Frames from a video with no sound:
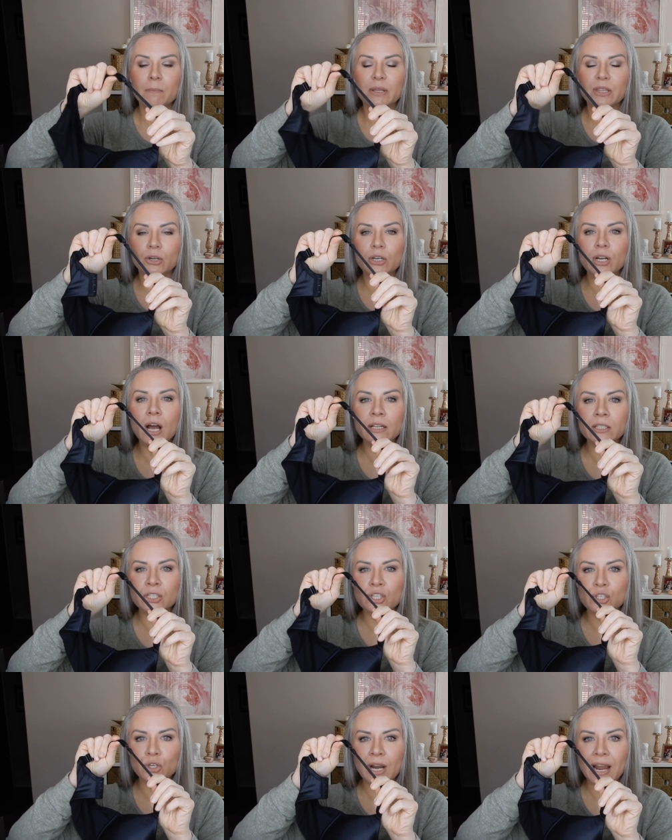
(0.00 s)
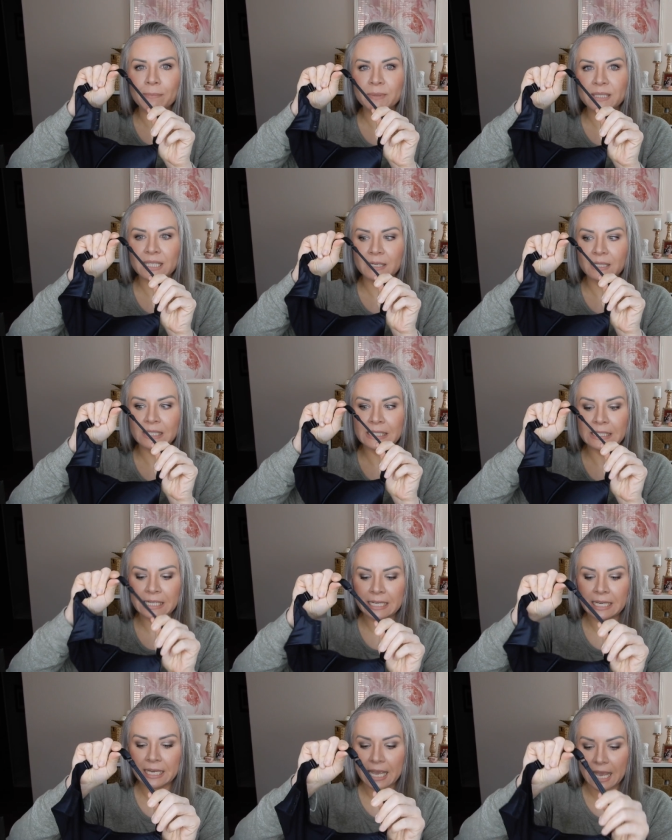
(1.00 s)
but they're not straps that
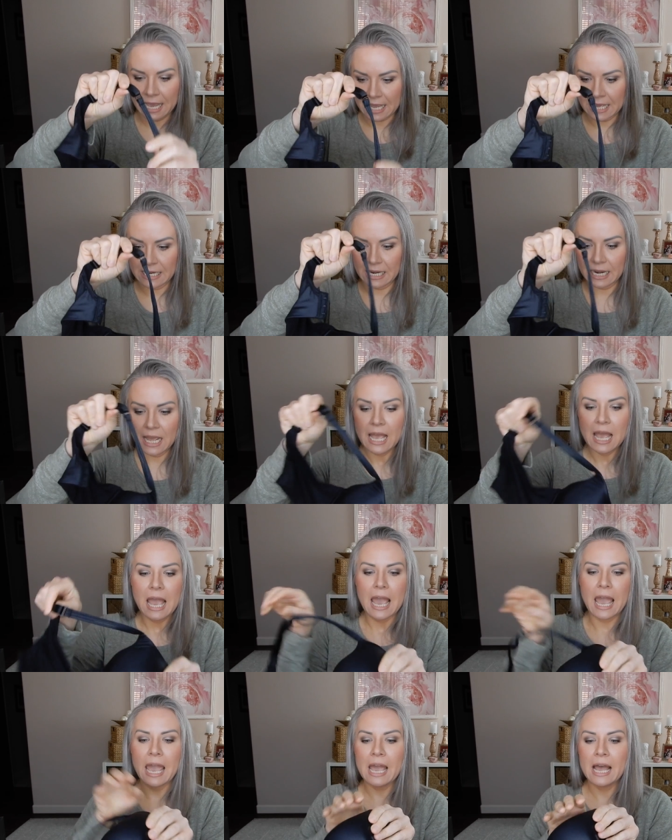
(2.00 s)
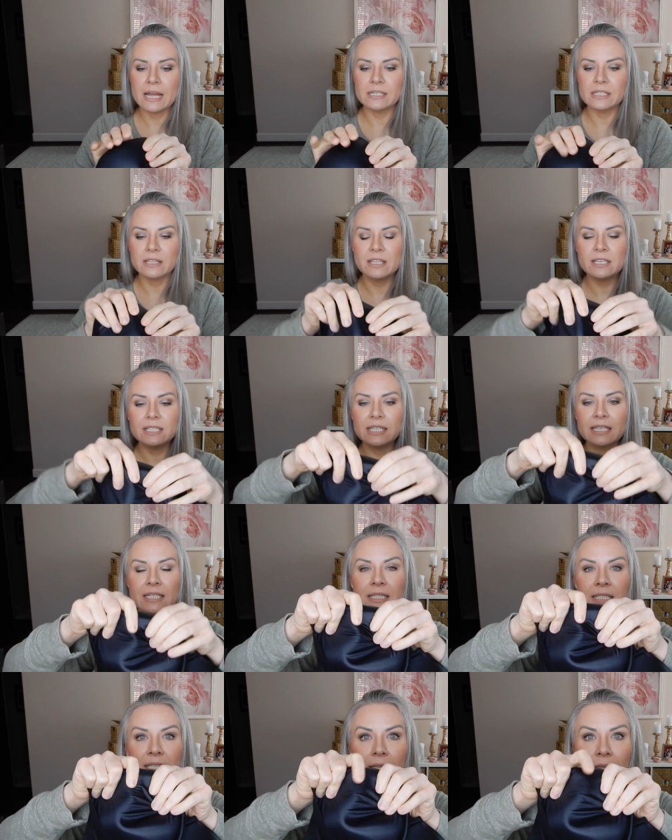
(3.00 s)
dig in. And this
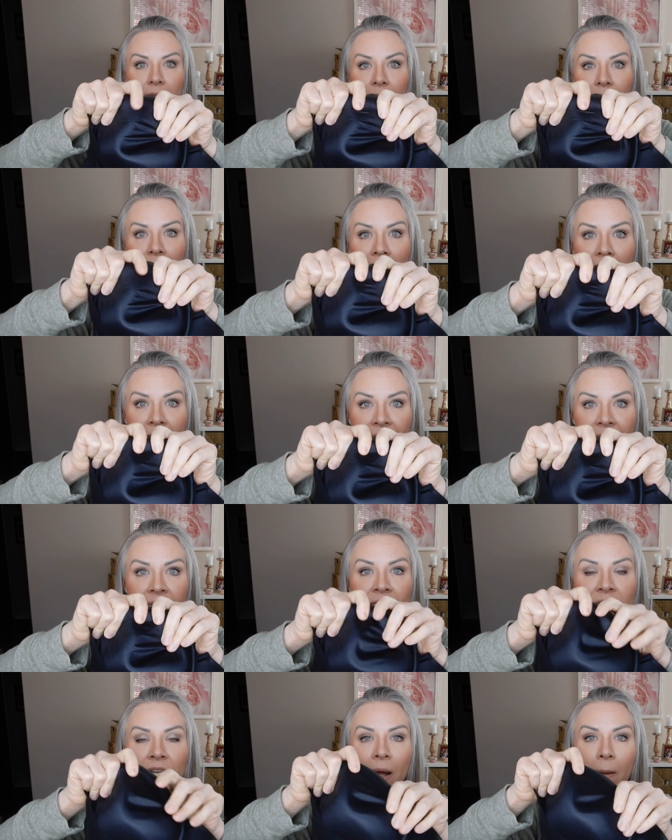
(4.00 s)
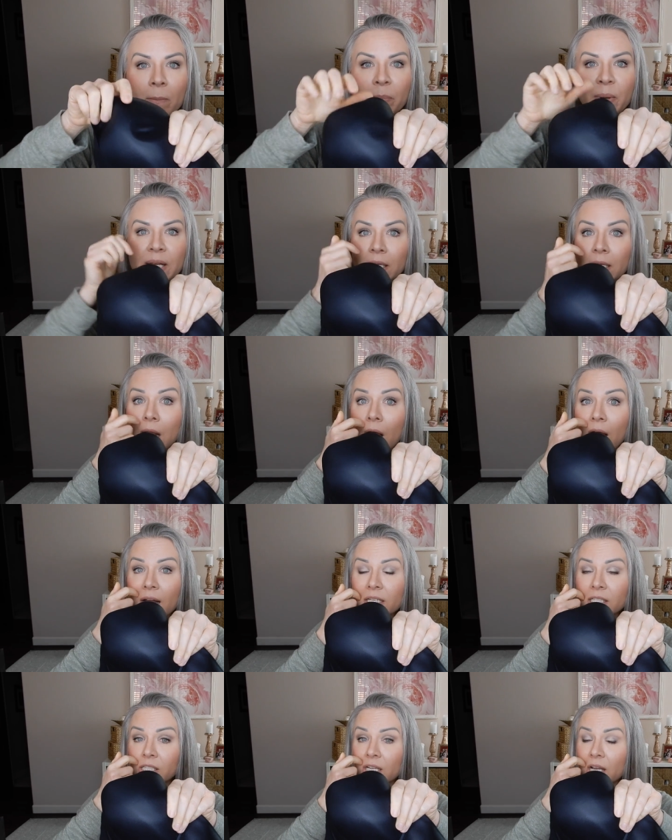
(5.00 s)
is lined, but
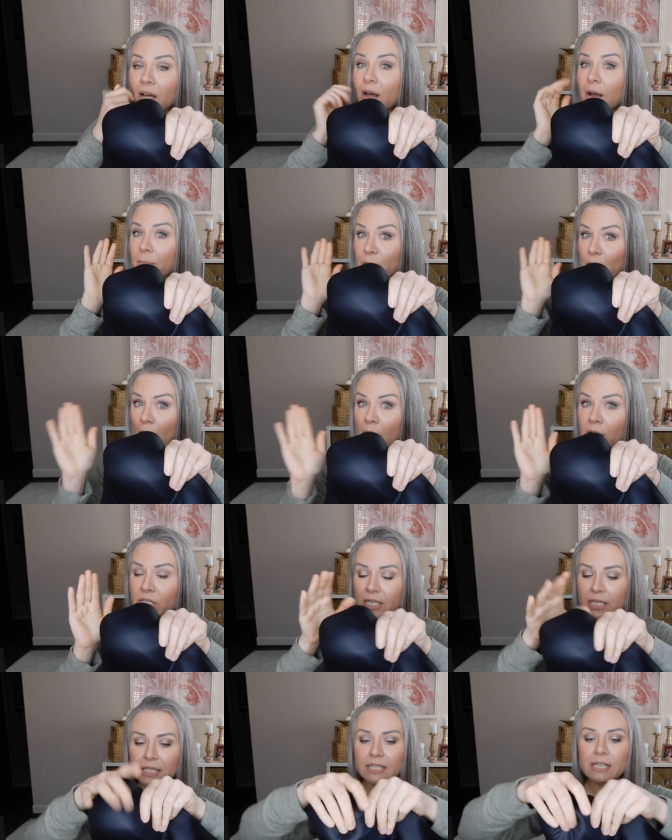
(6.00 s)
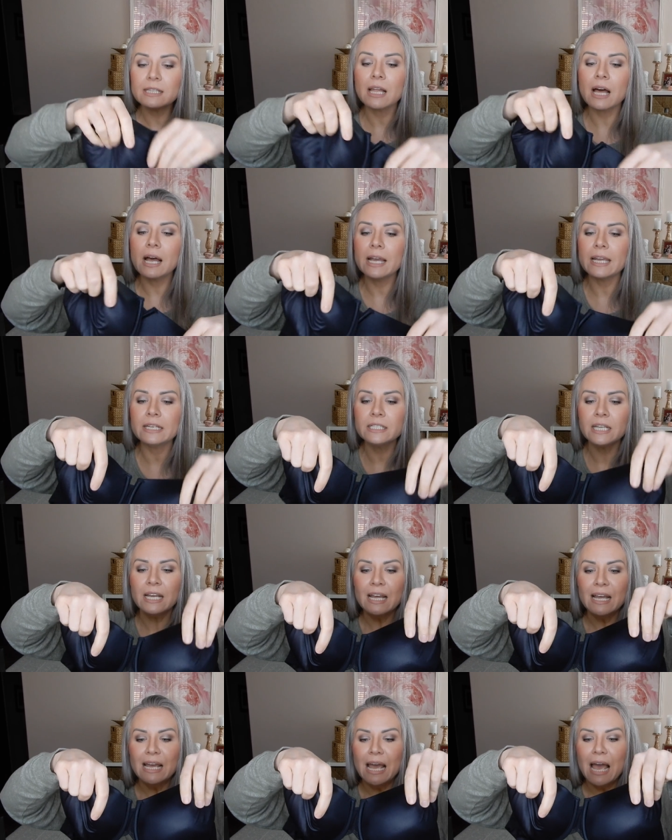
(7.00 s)
not obnoxiously lined.
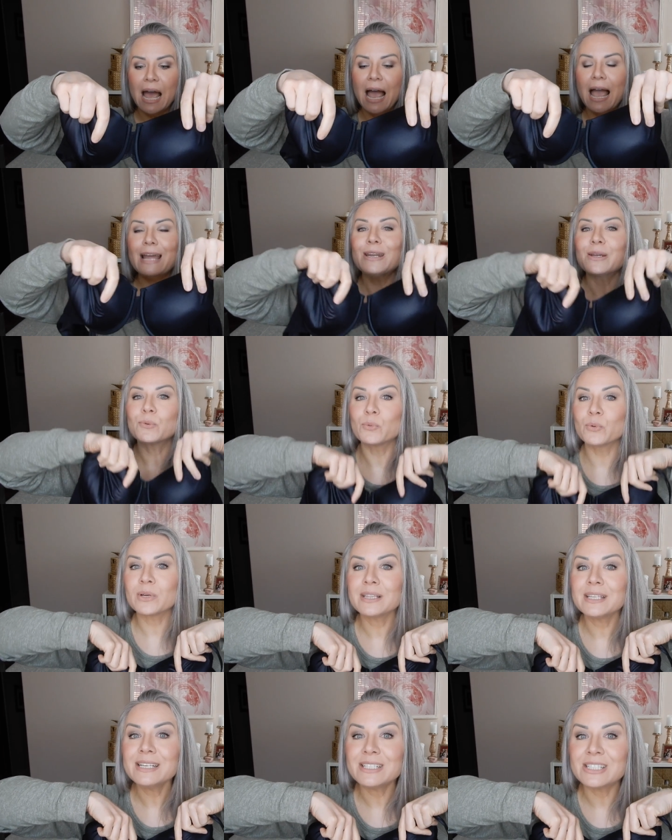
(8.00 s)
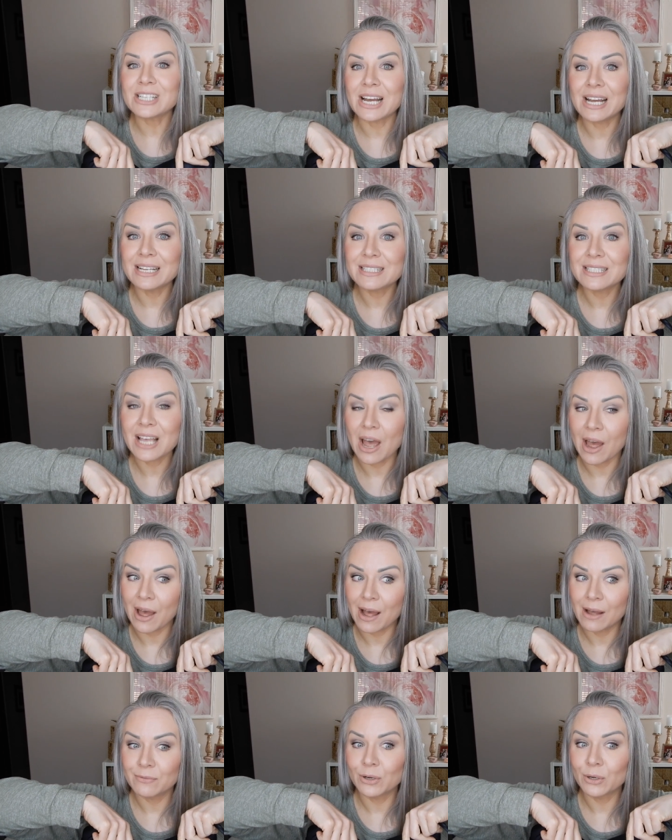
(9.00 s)
And it really does
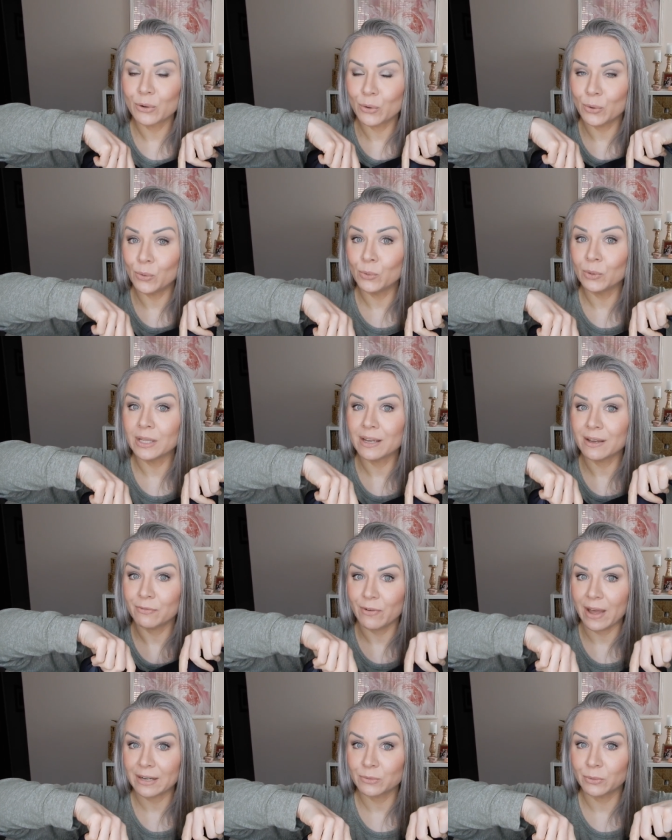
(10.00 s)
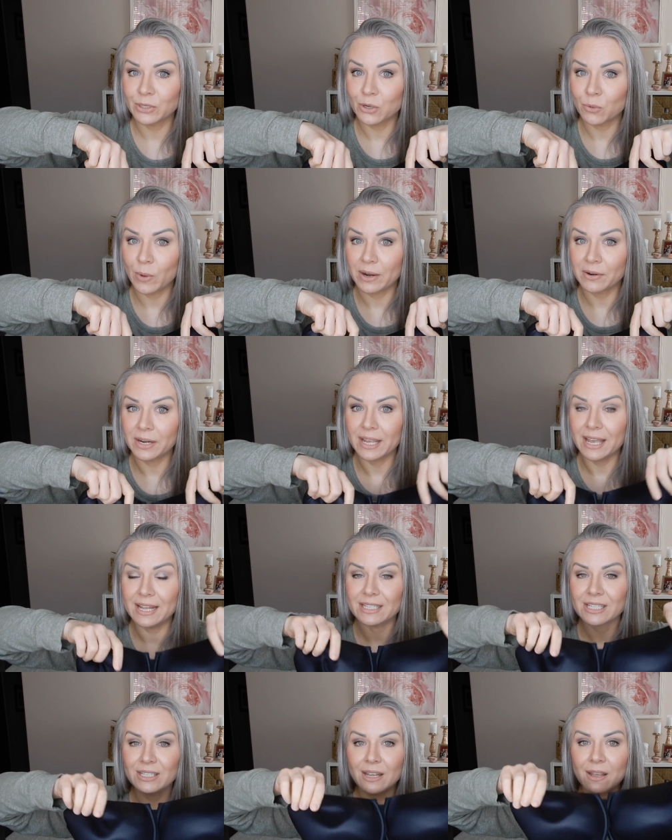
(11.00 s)
have a cooling effect when you're wearing
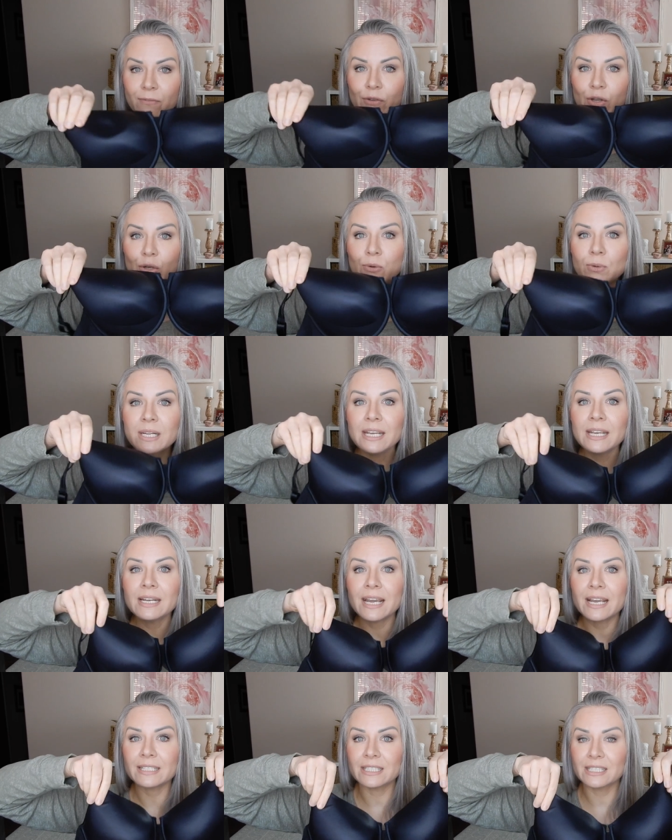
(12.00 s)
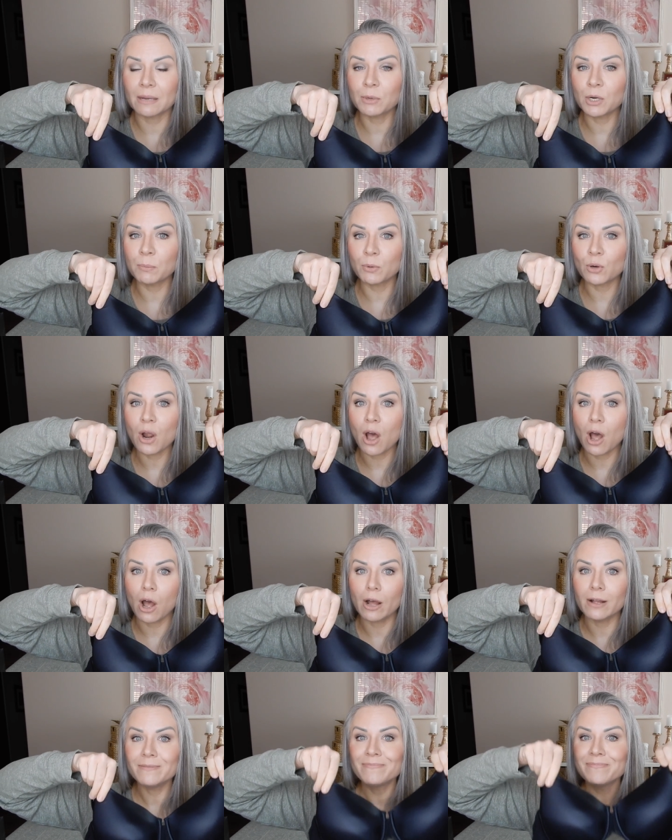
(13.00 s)
it. If you need a summer
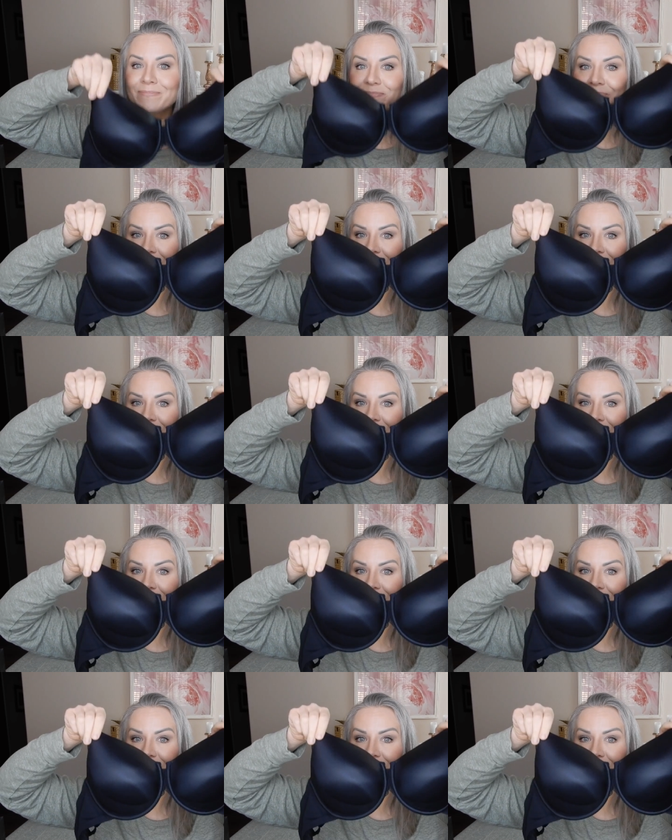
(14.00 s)
bra,